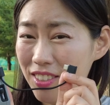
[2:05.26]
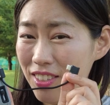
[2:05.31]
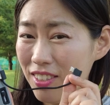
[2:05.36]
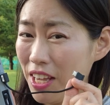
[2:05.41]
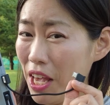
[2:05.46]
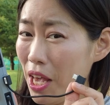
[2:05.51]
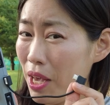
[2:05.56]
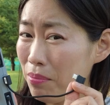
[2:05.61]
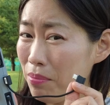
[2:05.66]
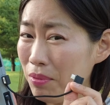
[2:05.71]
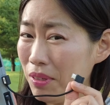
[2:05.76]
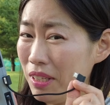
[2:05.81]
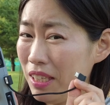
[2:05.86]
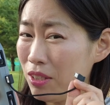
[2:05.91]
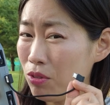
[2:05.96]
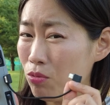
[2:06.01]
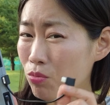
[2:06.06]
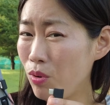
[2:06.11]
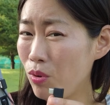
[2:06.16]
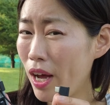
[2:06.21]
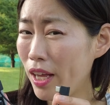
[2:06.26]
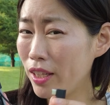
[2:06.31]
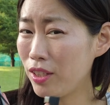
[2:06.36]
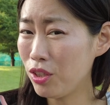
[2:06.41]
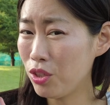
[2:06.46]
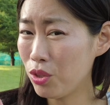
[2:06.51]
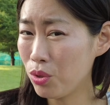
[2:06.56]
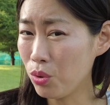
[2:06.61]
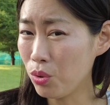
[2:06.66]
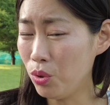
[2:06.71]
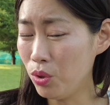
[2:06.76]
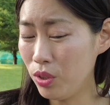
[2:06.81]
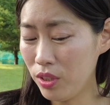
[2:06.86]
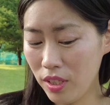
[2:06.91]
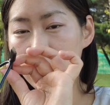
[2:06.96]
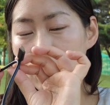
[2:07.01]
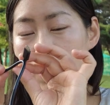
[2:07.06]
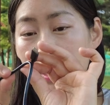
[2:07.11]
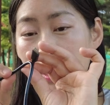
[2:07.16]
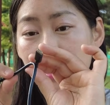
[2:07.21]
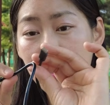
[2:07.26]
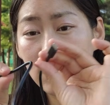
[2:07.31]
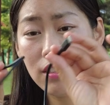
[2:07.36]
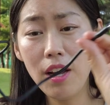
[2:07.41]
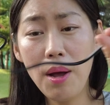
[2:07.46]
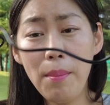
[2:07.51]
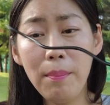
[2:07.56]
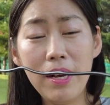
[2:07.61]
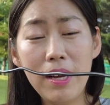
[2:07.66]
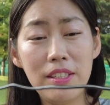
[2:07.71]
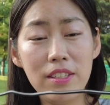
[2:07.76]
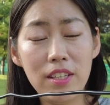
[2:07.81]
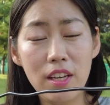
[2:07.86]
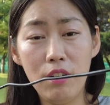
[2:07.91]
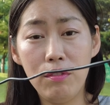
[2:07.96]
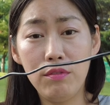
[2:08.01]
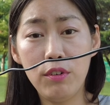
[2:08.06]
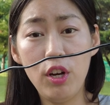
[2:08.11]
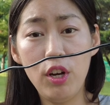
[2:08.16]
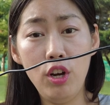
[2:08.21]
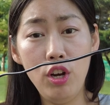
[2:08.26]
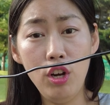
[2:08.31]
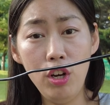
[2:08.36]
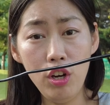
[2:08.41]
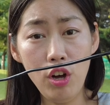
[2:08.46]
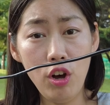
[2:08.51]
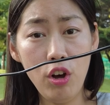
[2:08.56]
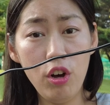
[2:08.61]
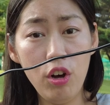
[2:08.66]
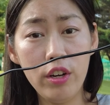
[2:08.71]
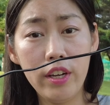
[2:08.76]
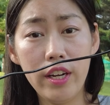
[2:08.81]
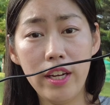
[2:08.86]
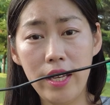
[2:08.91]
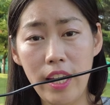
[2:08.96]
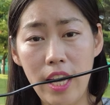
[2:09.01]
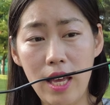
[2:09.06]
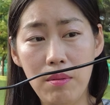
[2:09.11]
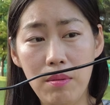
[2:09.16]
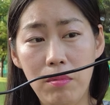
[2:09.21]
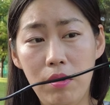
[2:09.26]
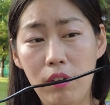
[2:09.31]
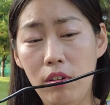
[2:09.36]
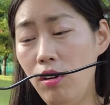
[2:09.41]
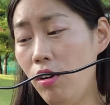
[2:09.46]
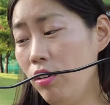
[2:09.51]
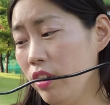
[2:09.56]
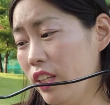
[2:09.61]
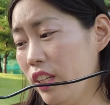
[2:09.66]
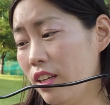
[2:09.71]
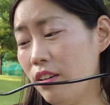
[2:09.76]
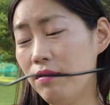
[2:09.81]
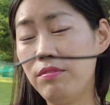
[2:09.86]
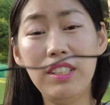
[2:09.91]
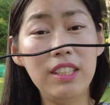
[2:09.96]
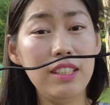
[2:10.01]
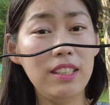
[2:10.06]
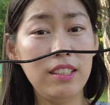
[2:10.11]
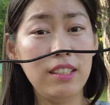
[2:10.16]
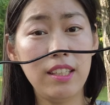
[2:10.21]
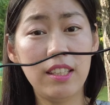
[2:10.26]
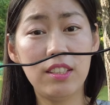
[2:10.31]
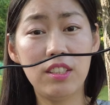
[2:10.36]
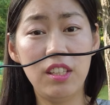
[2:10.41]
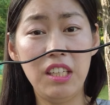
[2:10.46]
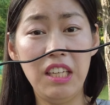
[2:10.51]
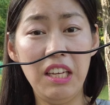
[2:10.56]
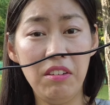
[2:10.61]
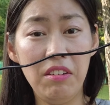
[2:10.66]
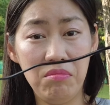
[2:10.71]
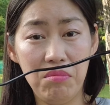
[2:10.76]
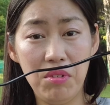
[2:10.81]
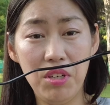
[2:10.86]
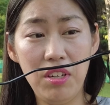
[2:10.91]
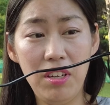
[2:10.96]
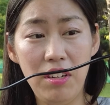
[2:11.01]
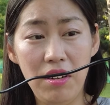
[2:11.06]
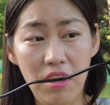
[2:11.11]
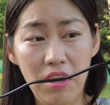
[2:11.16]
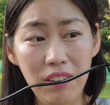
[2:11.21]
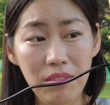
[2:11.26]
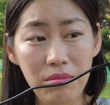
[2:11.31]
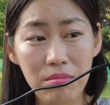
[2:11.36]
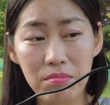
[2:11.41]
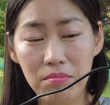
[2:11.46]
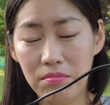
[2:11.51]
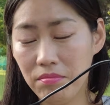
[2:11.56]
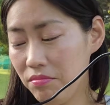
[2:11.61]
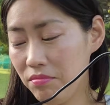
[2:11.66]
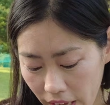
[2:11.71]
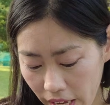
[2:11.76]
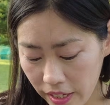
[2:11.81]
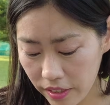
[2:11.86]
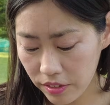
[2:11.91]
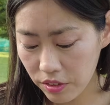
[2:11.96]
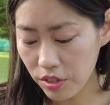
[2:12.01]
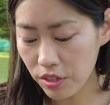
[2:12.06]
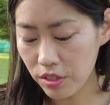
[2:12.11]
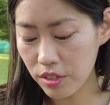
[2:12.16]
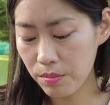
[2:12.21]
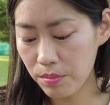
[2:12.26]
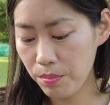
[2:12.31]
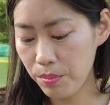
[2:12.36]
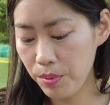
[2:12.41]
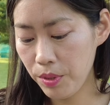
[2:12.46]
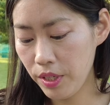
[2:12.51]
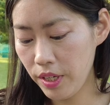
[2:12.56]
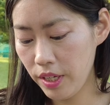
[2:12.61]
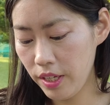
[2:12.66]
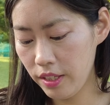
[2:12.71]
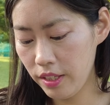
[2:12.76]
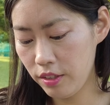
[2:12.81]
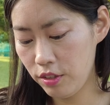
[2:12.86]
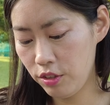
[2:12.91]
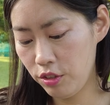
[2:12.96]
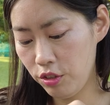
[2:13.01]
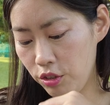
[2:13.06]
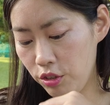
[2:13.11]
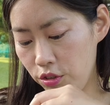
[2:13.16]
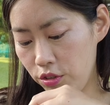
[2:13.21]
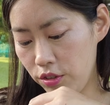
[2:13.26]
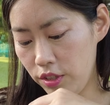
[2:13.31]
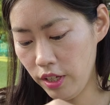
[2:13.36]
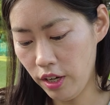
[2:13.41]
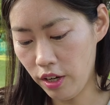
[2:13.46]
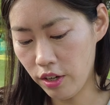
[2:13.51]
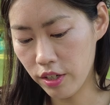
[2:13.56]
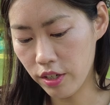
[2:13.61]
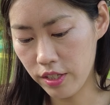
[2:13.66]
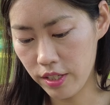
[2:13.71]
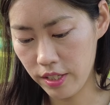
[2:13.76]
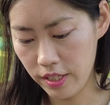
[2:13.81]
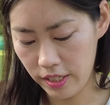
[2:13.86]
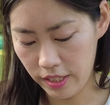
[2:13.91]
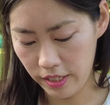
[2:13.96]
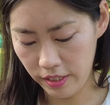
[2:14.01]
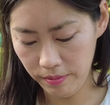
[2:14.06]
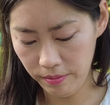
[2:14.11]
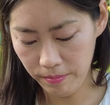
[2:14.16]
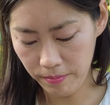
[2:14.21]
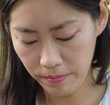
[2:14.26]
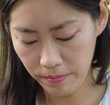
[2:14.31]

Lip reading: the cable is rather short. So I just got myself a long cable, long enough. This is actually good enough, and just put it to the RC